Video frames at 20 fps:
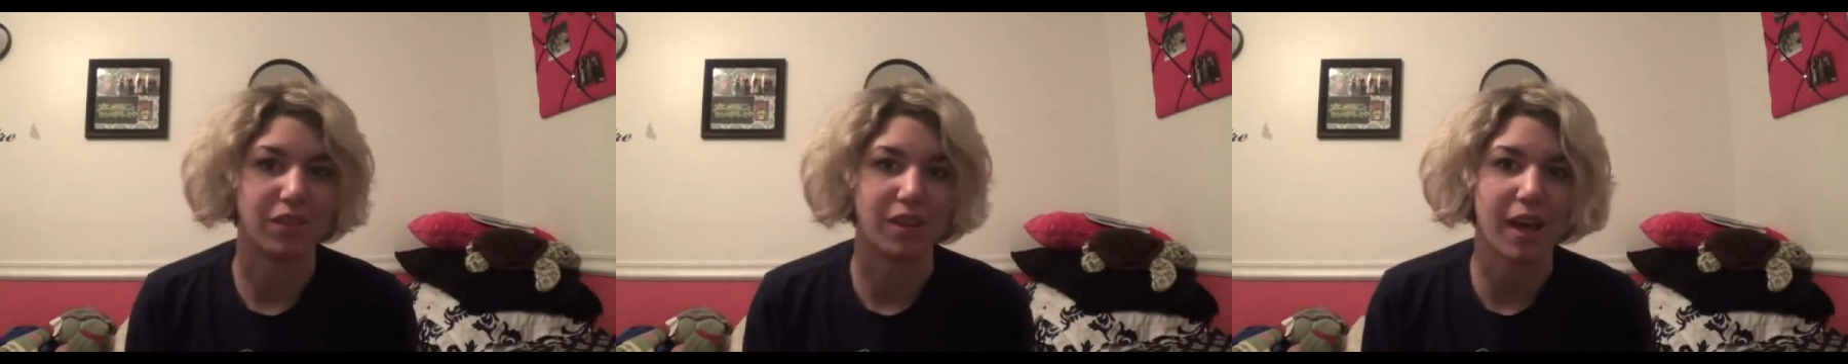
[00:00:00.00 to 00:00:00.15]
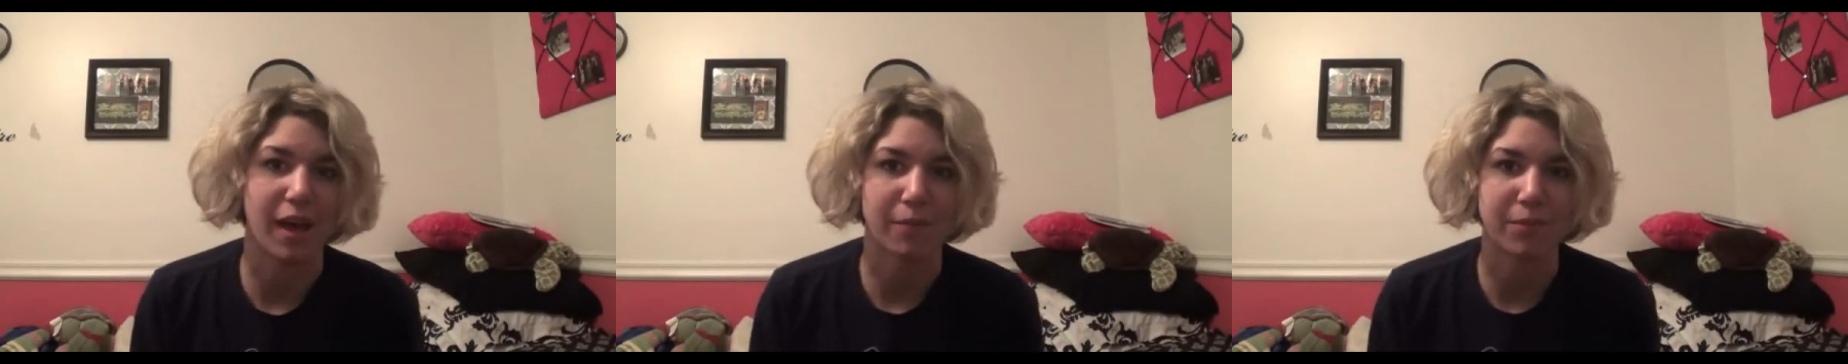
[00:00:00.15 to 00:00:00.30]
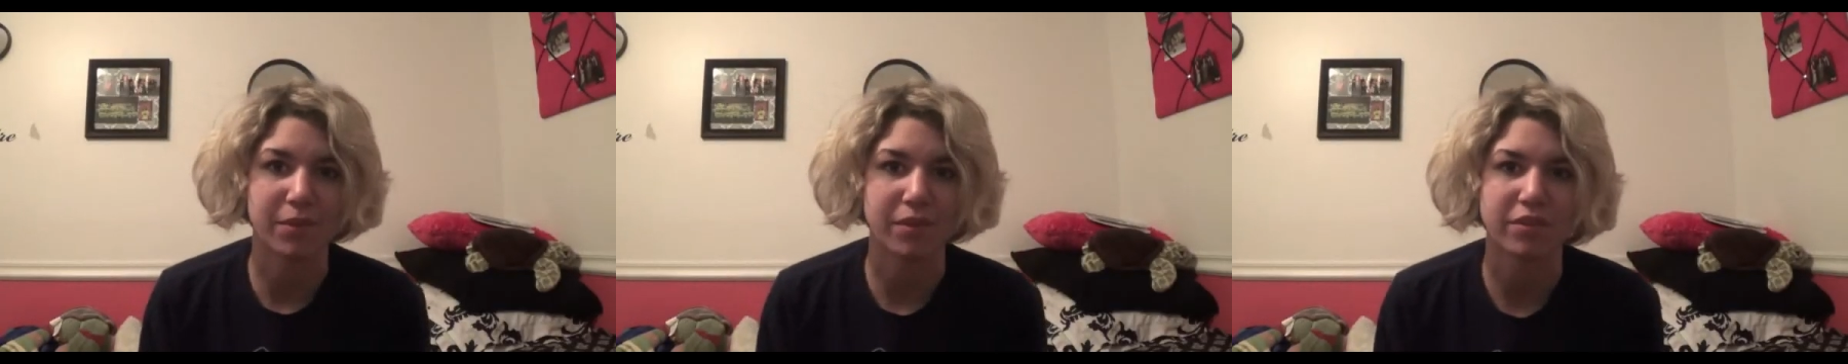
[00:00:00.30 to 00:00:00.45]

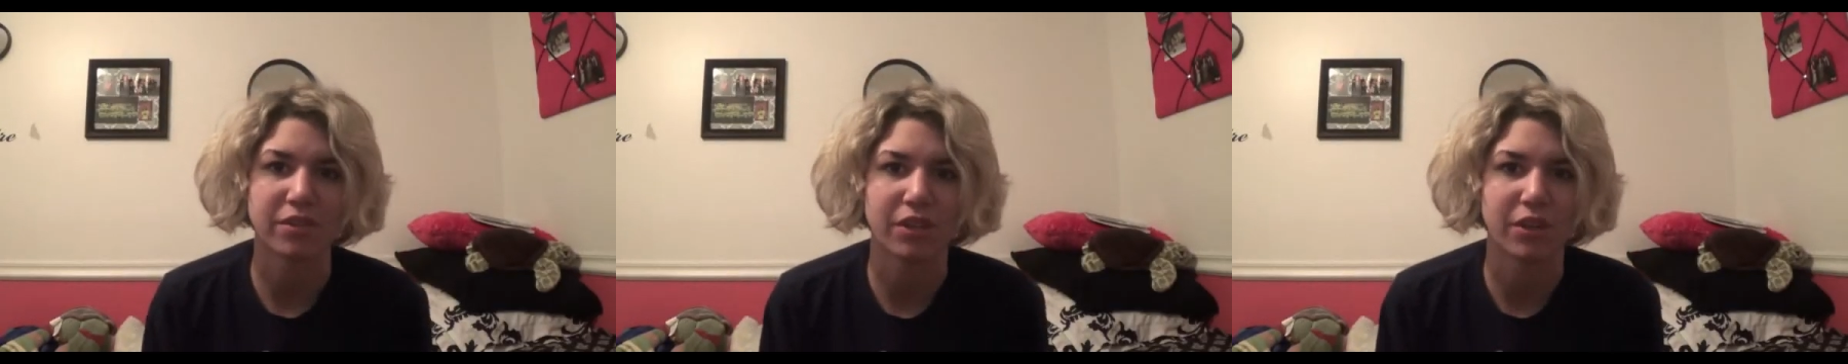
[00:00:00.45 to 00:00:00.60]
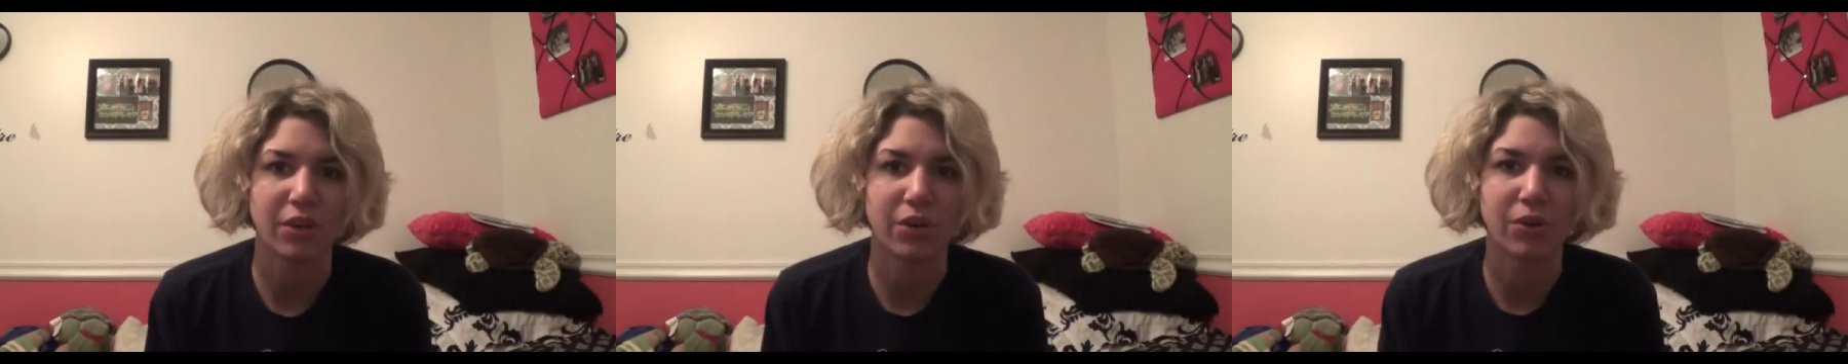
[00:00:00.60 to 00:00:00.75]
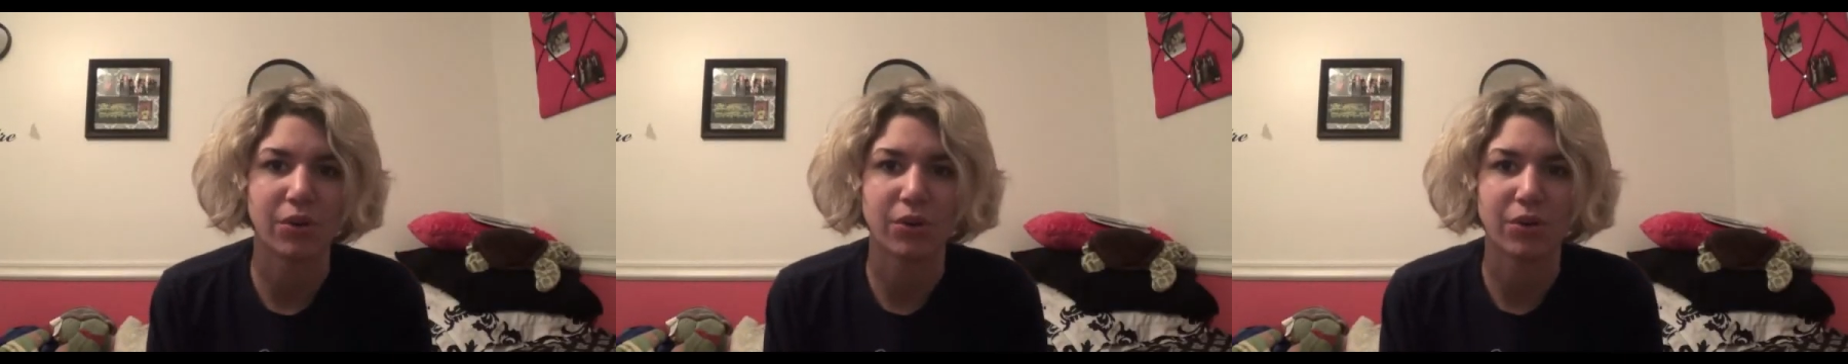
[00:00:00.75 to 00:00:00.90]

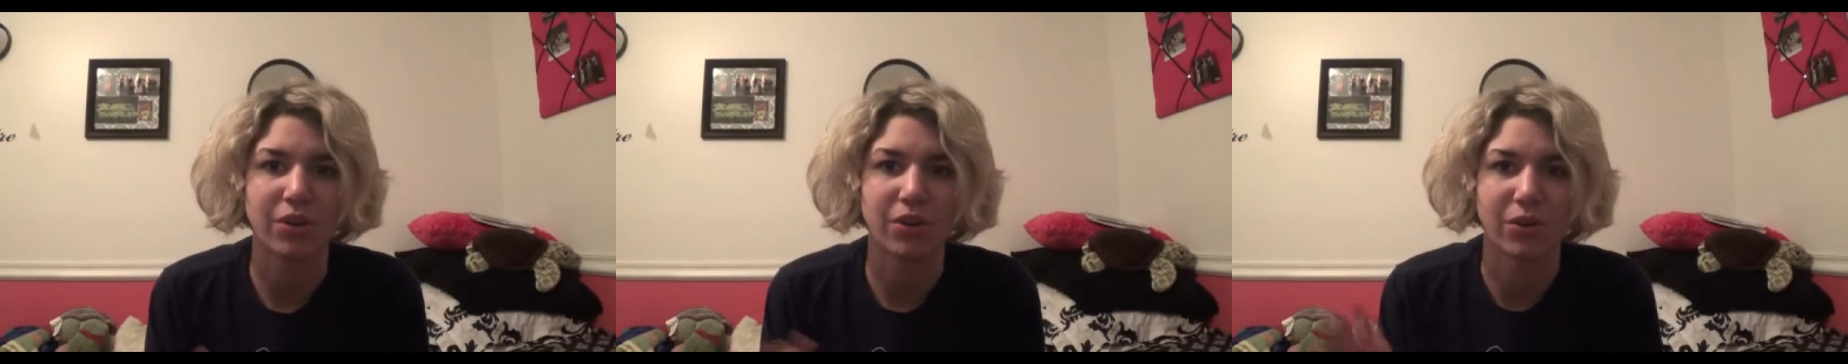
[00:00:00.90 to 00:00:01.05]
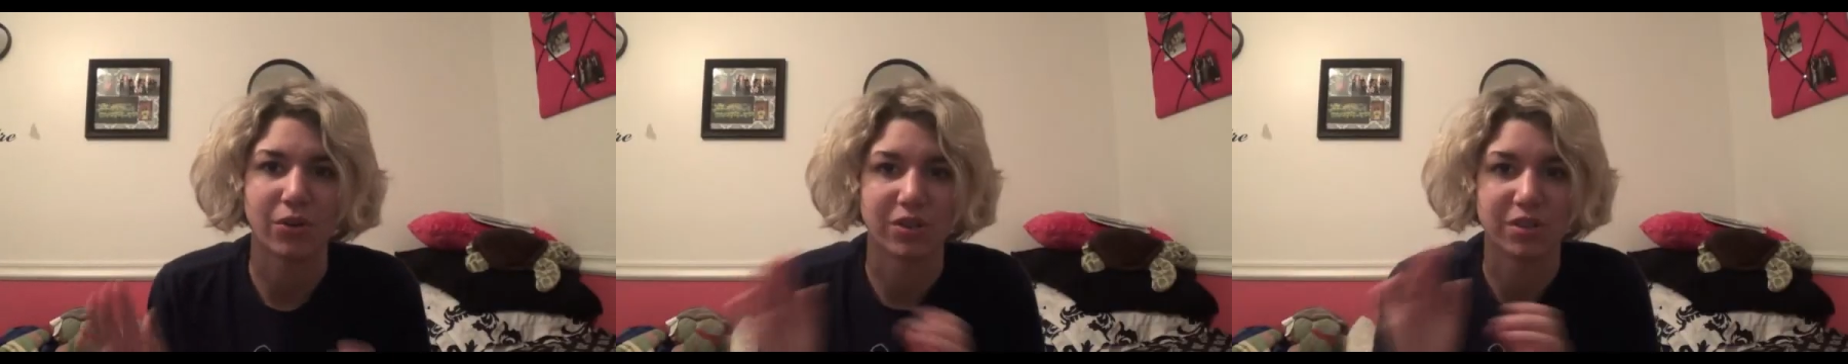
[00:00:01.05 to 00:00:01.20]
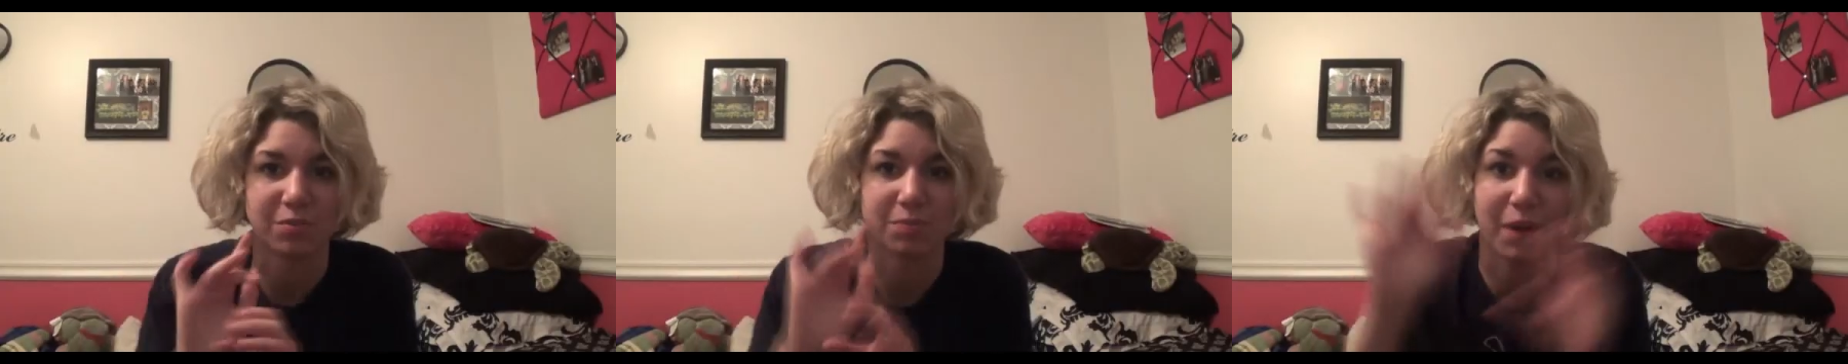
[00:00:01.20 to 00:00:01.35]
episode
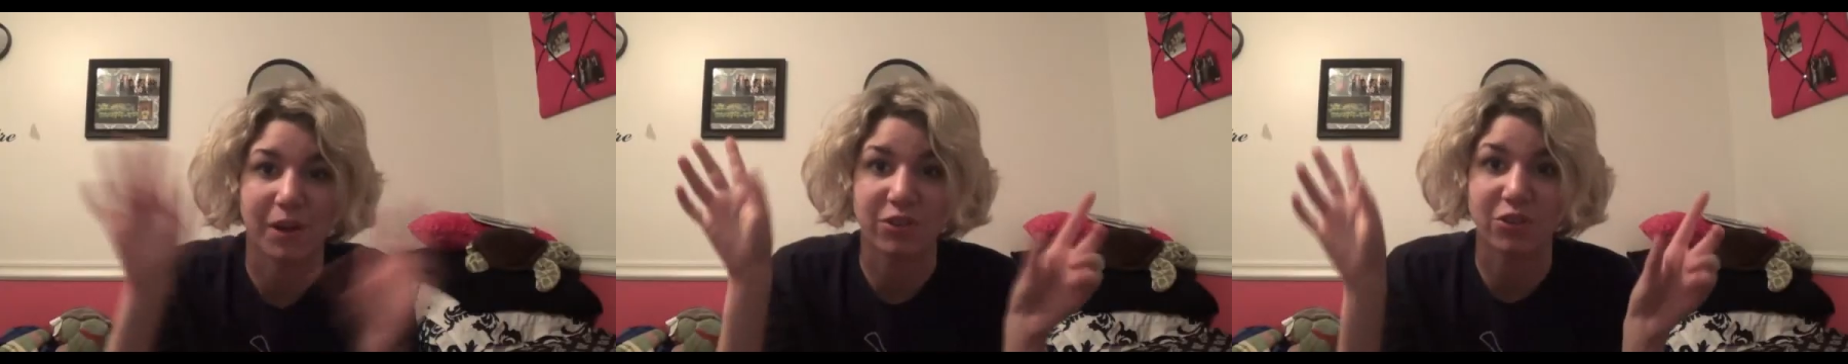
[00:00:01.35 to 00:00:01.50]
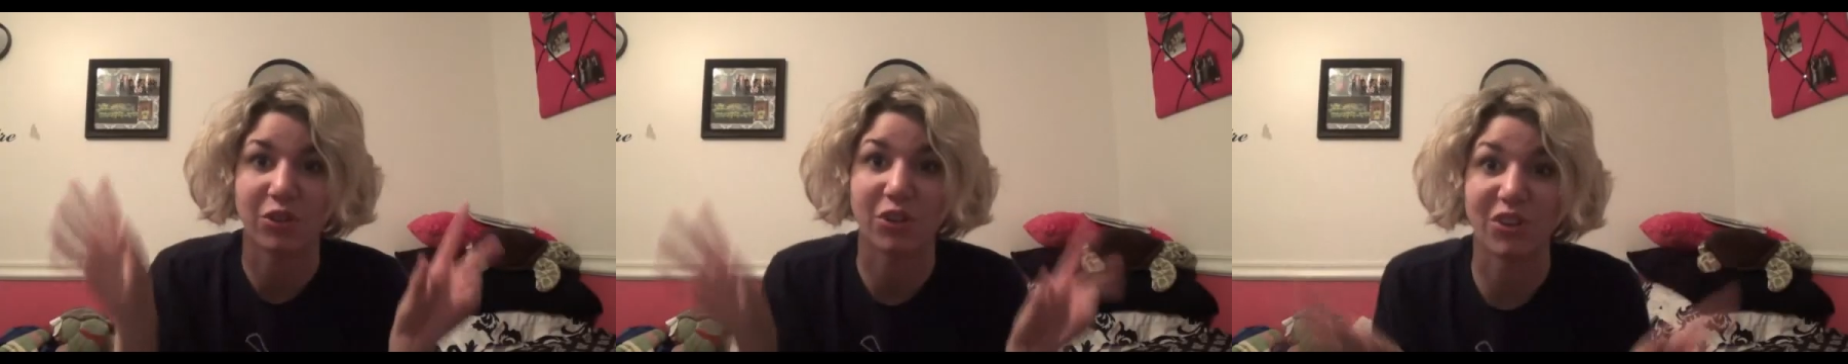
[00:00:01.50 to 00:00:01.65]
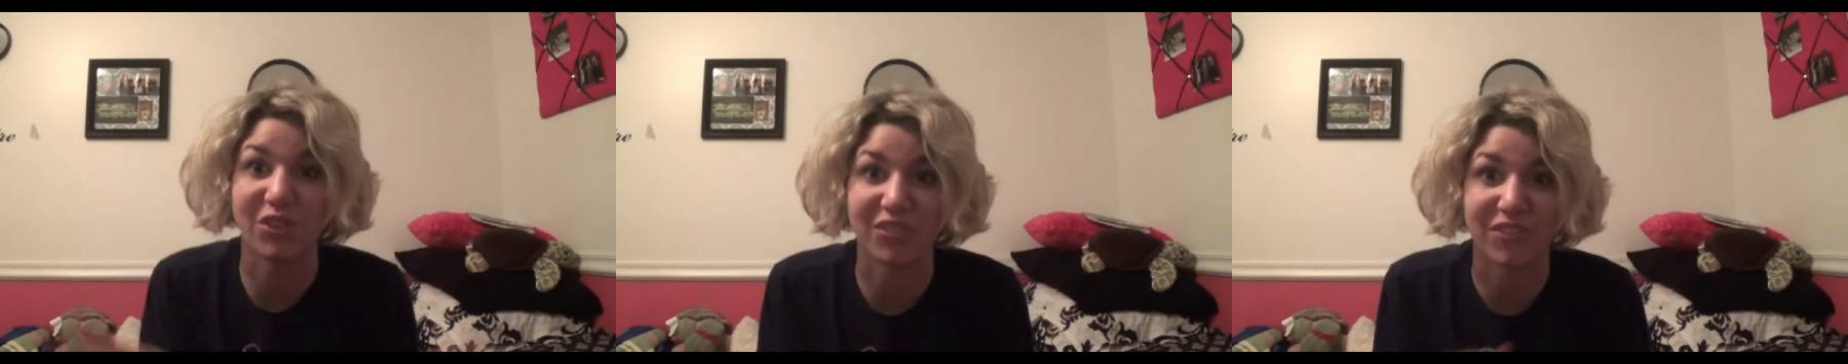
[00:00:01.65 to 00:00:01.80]
or
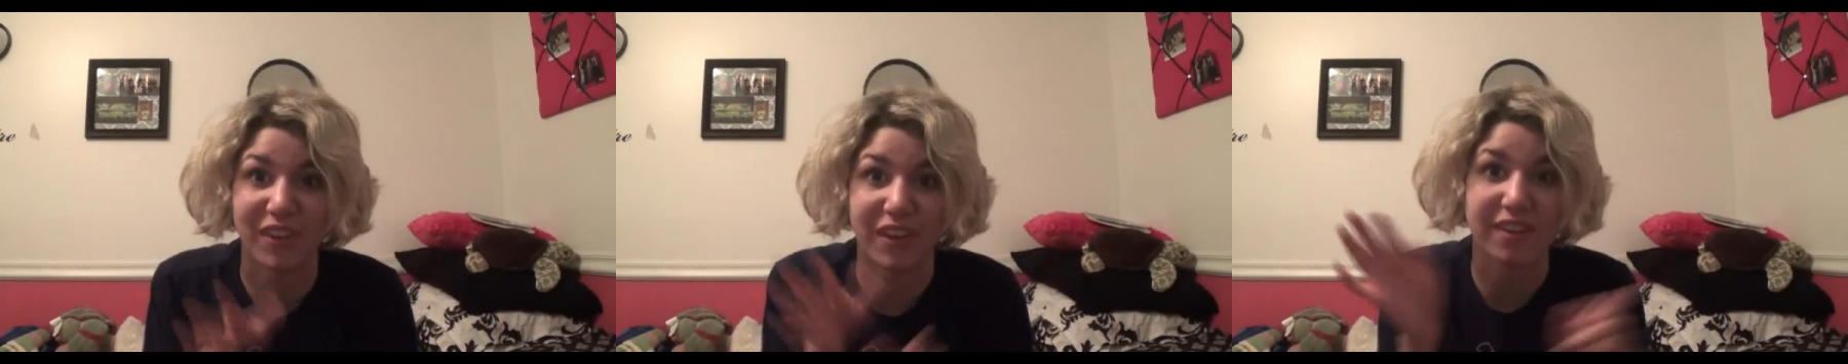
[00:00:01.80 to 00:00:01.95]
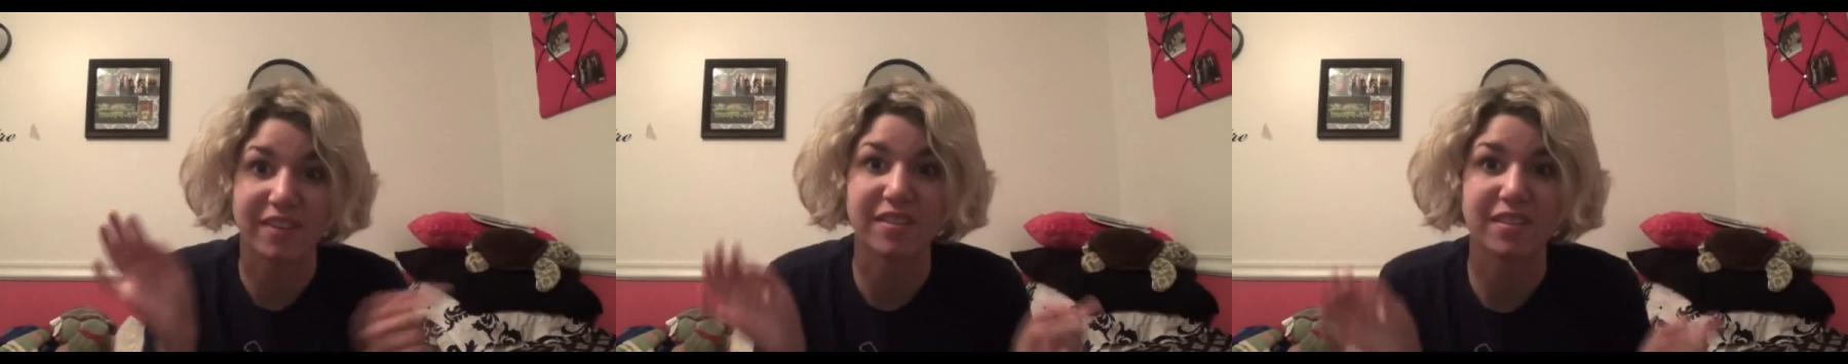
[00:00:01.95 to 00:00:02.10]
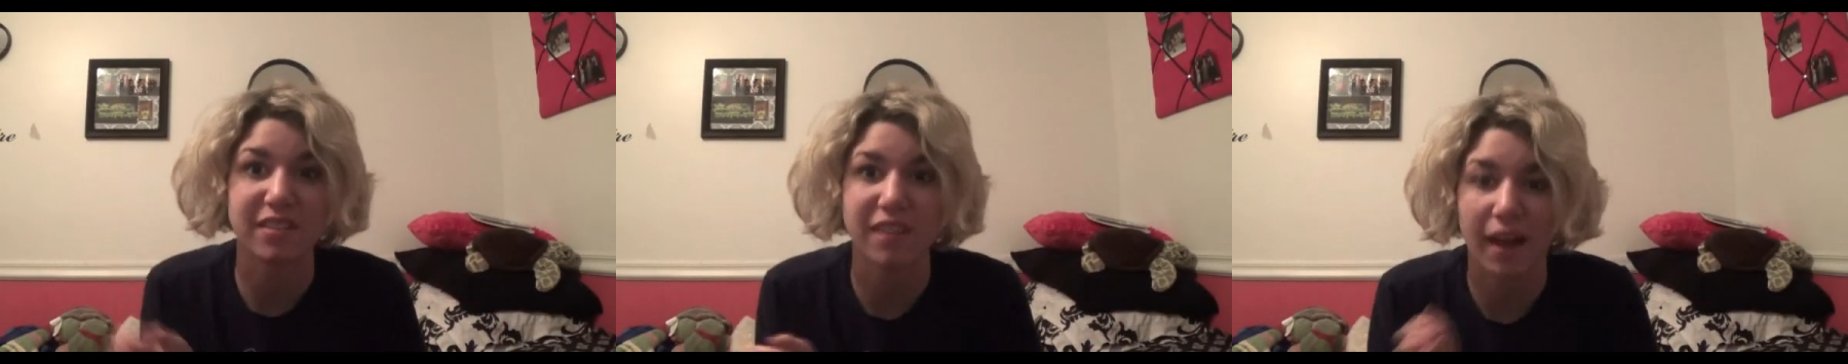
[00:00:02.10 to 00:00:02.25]
special
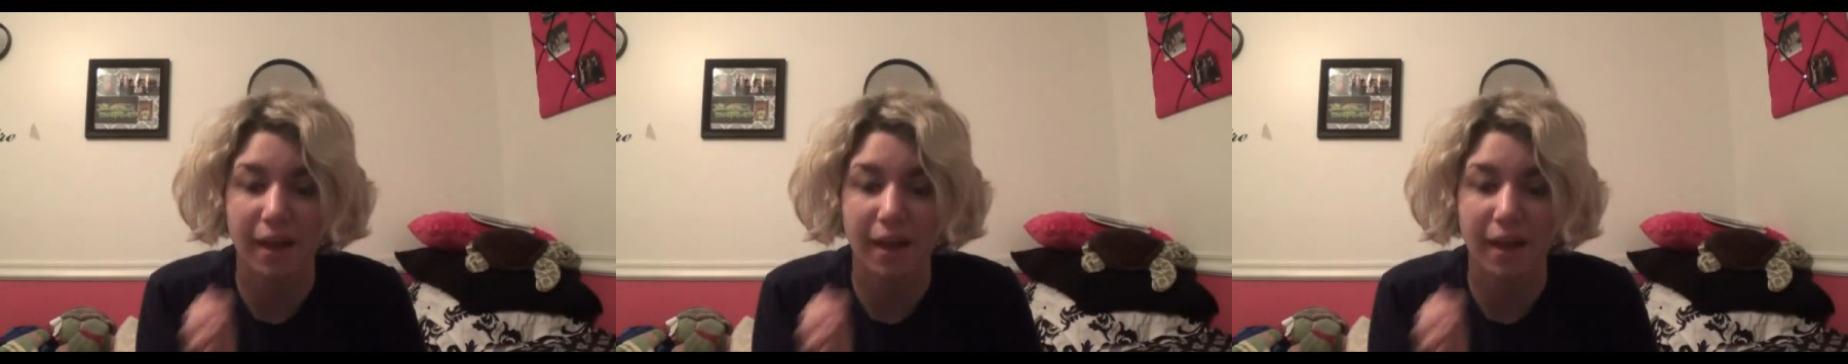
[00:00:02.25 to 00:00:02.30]
event?